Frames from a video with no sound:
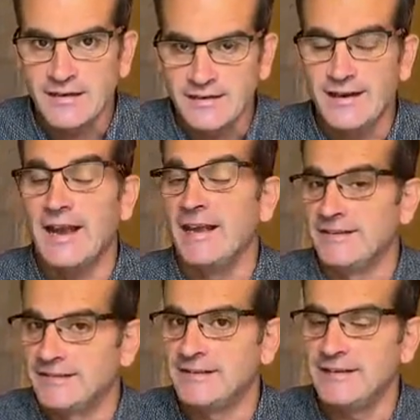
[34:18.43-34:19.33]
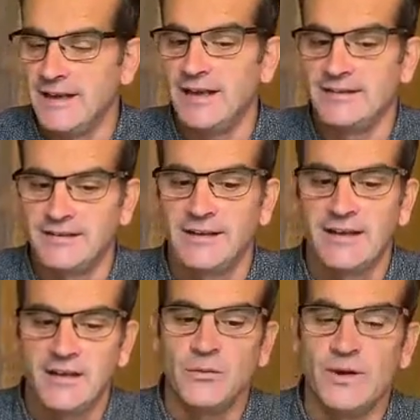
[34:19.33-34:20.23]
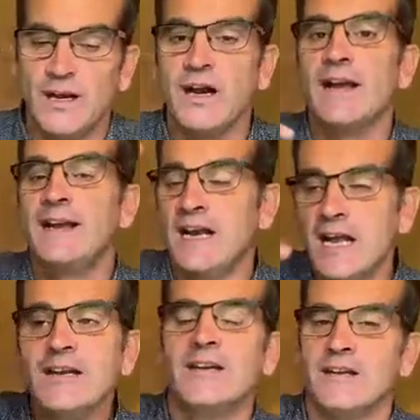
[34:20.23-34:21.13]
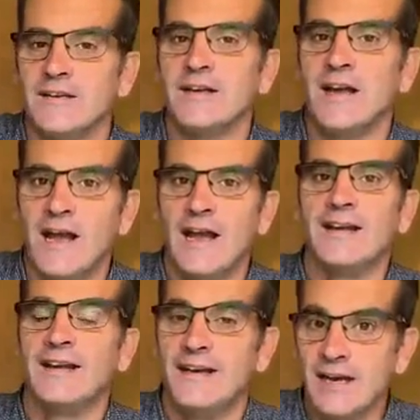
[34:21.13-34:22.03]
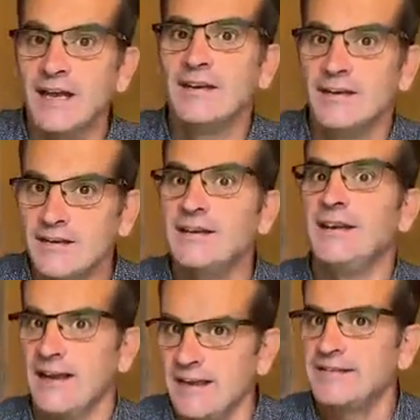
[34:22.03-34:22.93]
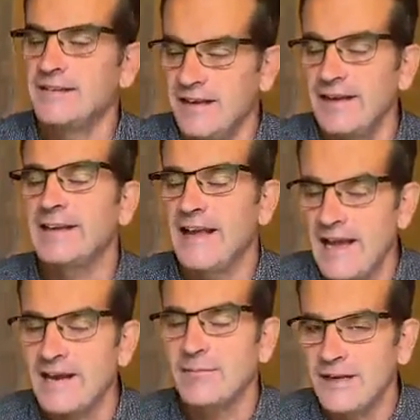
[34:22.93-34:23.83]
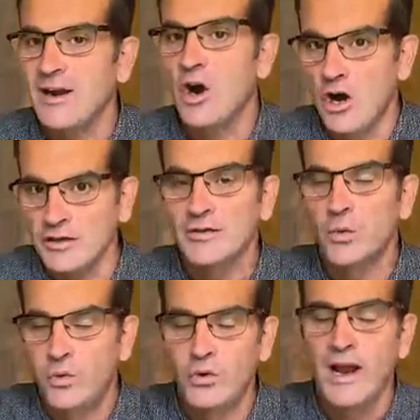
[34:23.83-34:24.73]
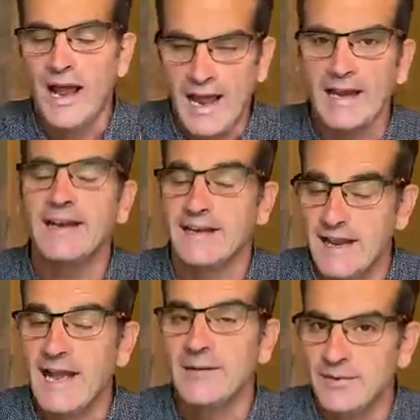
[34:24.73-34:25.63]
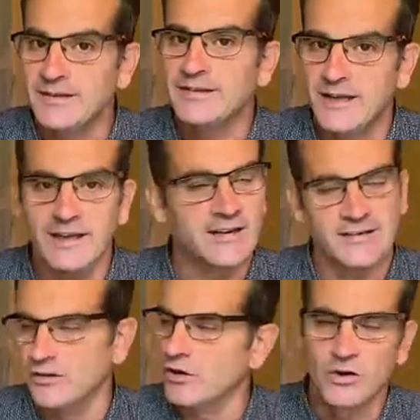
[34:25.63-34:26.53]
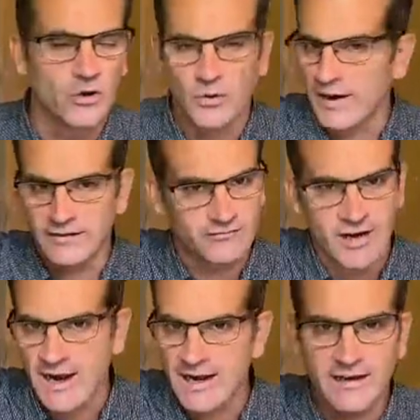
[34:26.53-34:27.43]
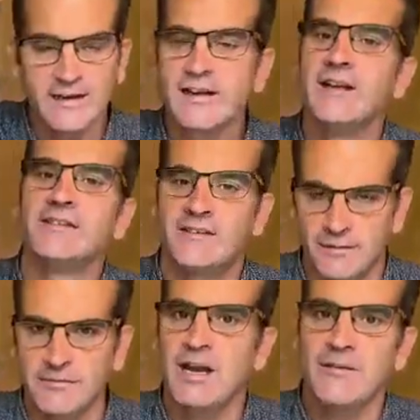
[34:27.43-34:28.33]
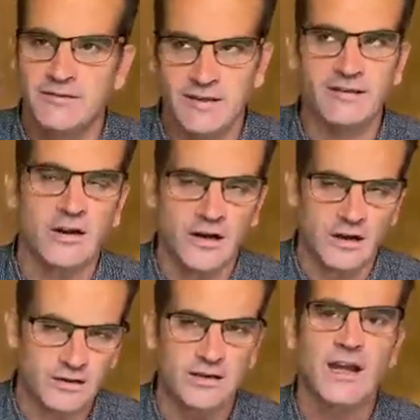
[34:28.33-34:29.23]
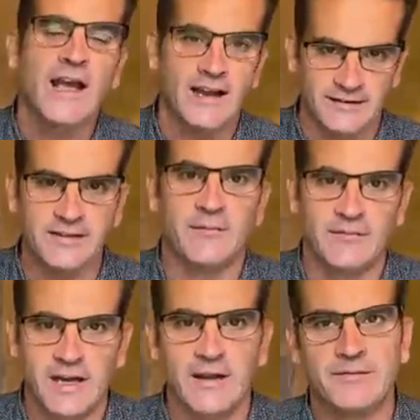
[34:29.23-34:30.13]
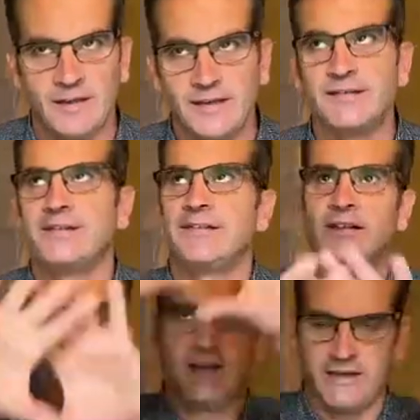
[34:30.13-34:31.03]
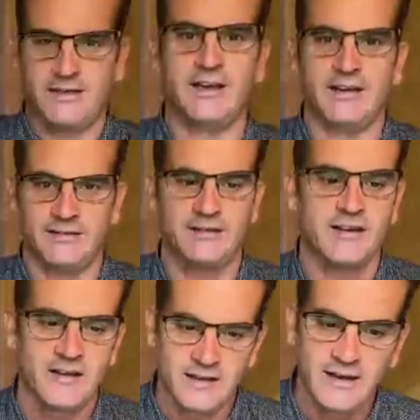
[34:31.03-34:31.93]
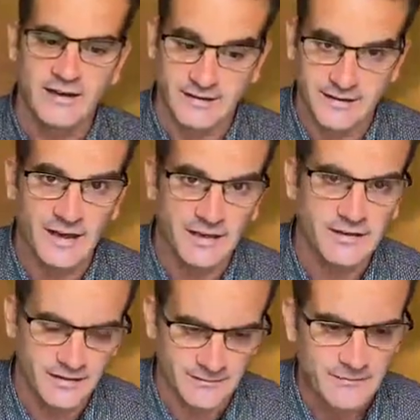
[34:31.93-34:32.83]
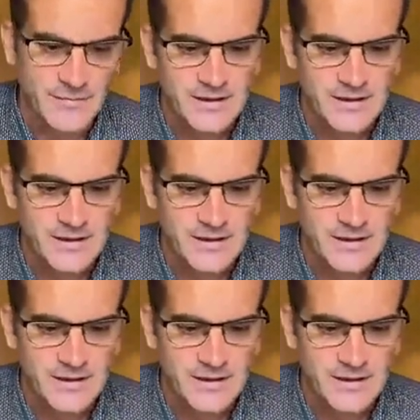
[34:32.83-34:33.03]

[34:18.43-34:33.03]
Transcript: Yes, yes, we are in London, and in London, yes, it can be hot and it can be sunny. It's not always rain, sometimes it's hot and sometimes it's sunny. Yes, it's London.